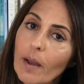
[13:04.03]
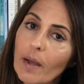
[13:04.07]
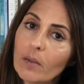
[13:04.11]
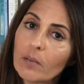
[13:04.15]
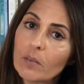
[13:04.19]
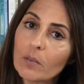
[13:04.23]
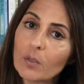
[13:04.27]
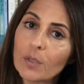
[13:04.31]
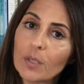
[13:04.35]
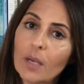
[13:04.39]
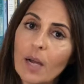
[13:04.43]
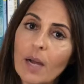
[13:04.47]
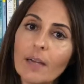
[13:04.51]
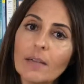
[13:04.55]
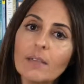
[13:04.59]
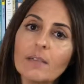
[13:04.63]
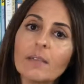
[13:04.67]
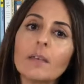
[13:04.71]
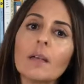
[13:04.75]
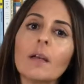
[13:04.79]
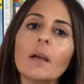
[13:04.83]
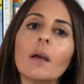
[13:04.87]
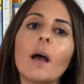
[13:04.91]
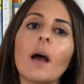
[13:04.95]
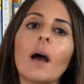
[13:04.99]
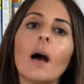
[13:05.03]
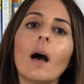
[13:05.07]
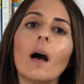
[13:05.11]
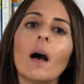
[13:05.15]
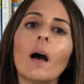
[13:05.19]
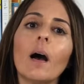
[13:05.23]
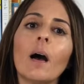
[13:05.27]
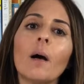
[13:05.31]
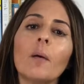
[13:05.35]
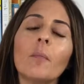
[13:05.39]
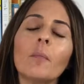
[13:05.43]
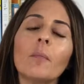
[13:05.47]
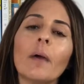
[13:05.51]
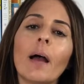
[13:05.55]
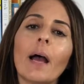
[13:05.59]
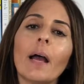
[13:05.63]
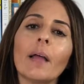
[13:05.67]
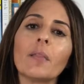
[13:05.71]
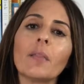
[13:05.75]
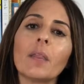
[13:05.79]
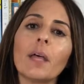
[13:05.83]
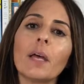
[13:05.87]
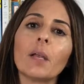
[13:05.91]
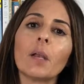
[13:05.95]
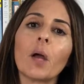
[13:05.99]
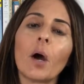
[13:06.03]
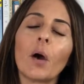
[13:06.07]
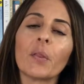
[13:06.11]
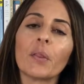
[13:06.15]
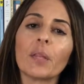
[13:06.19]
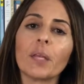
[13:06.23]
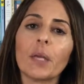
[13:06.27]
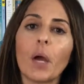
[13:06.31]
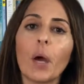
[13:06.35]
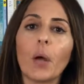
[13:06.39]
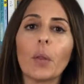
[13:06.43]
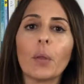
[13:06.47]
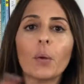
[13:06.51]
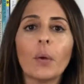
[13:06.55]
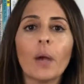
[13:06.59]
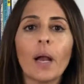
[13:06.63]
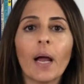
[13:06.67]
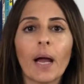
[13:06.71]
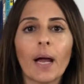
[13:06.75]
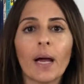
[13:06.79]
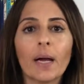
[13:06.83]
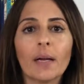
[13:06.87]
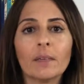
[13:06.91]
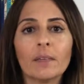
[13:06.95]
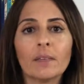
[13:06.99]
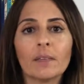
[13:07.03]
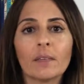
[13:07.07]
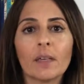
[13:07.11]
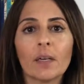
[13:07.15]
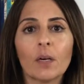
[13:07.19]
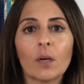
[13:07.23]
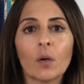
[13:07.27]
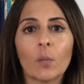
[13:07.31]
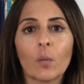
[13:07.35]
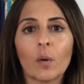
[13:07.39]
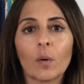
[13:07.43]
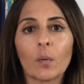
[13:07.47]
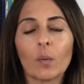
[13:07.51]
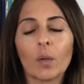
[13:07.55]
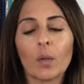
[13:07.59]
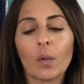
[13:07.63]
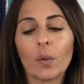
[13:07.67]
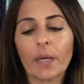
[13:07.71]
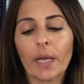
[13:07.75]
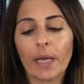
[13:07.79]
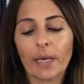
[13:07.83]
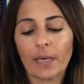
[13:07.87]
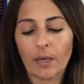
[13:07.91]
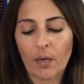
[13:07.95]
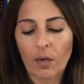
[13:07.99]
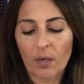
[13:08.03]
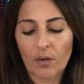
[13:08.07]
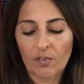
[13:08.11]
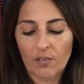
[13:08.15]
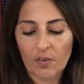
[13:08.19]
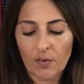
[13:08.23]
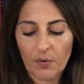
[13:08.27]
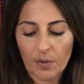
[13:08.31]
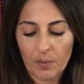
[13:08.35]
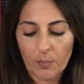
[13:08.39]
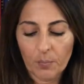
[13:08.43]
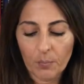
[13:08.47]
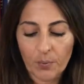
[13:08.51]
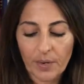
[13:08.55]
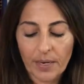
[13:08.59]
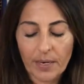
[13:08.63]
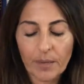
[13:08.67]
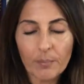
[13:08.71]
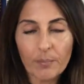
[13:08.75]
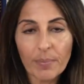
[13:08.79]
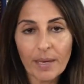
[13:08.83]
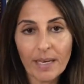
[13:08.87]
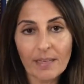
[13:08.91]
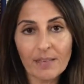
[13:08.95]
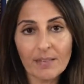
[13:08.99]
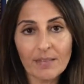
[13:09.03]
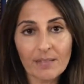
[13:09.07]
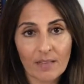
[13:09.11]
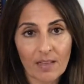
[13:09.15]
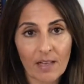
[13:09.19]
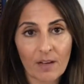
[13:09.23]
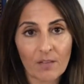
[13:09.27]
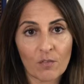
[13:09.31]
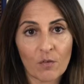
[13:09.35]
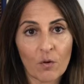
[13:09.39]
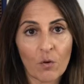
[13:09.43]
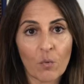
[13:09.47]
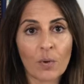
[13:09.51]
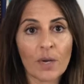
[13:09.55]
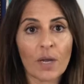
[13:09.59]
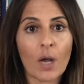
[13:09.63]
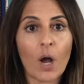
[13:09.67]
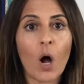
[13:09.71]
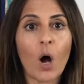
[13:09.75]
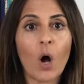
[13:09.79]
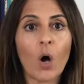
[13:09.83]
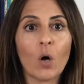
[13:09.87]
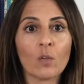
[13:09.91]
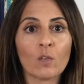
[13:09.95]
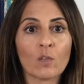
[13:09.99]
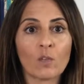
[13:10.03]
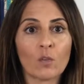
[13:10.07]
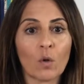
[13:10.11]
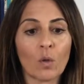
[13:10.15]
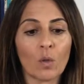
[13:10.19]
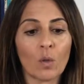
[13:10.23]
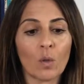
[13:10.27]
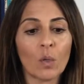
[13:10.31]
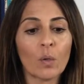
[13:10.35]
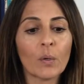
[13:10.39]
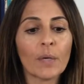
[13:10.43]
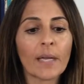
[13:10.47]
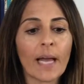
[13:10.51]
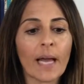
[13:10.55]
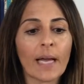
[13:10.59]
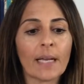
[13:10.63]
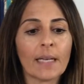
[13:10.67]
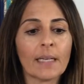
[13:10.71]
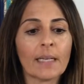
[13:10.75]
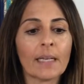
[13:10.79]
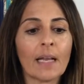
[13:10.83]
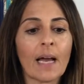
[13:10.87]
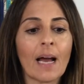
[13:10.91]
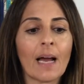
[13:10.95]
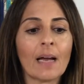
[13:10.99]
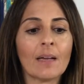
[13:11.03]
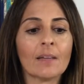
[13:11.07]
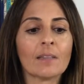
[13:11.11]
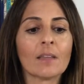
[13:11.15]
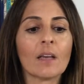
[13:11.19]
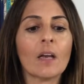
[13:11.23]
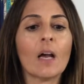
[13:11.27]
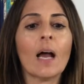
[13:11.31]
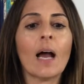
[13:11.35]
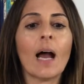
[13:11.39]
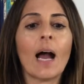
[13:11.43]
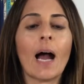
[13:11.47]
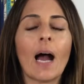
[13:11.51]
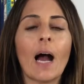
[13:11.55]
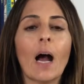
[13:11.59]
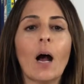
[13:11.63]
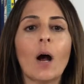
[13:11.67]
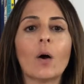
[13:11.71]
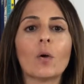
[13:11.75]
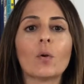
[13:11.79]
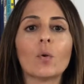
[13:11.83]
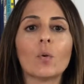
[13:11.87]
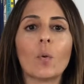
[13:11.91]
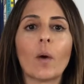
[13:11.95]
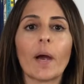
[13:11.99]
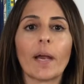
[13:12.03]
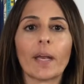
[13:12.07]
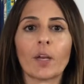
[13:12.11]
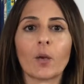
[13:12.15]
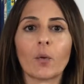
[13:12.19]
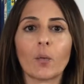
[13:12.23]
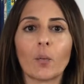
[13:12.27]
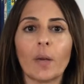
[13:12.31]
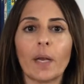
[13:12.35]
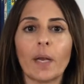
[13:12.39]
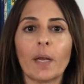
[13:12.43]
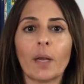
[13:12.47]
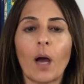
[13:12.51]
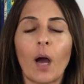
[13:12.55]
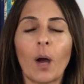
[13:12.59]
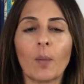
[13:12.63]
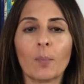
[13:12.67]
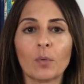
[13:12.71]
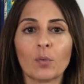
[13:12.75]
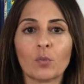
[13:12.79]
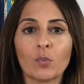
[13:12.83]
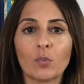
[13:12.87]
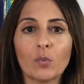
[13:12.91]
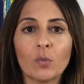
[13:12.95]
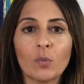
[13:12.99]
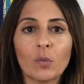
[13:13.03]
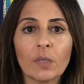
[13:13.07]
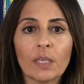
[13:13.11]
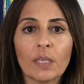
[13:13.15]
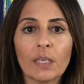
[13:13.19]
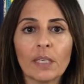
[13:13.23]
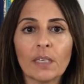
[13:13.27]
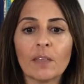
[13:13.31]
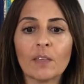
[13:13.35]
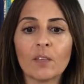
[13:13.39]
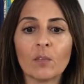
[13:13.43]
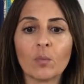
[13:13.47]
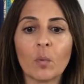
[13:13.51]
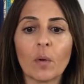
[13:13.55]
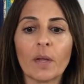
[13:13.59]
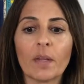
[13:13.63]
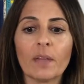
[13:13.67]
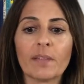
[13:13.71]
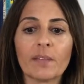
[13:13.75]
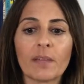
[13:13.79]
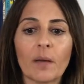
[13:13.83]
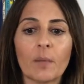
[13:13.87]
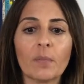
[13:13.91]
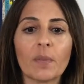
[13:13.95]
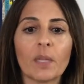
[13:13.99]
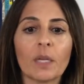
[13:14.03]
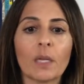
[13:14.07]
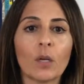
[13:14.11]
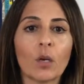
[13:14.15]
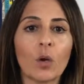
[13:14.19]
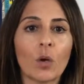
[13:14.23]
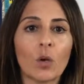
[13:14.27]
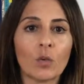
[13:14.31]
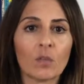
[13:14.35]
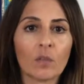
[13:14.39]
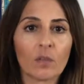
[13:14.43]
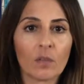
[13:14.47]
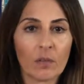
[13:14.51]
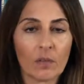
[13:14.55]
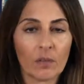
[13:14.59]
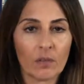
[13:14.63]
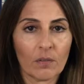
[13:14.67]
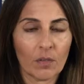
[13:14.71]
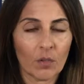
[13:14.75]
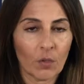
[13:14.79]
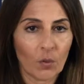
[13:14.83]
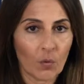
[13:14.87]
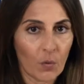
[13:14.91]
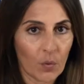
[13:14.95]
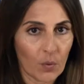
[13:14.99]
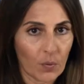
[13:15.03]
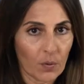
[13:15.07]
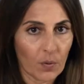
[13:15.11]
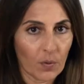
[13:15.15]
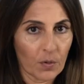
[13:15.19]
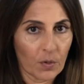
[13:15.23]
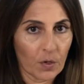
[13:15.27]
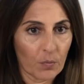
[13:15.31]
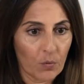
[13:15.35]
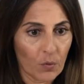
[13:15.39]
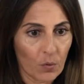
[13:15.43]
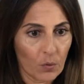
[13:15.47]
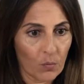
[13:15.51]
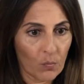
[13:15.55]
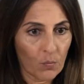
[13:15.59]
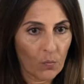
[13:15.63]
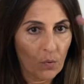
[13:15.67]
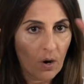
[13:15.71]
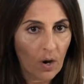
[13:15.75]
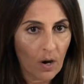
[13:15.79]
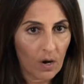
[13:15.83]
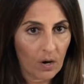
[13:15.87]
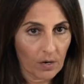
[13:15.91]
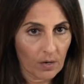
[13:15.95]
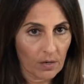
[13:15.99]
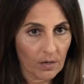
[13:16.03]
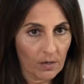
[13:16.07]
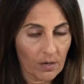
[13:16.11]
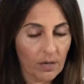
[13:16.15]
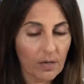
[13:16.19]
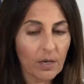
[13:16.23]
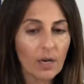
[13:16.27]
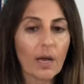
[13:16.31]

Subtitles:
around or not. And then on the other hand, when we look at it on a very brain-based level, we also look at it as, how do I create opportunities when something goes quote-unquote wrong?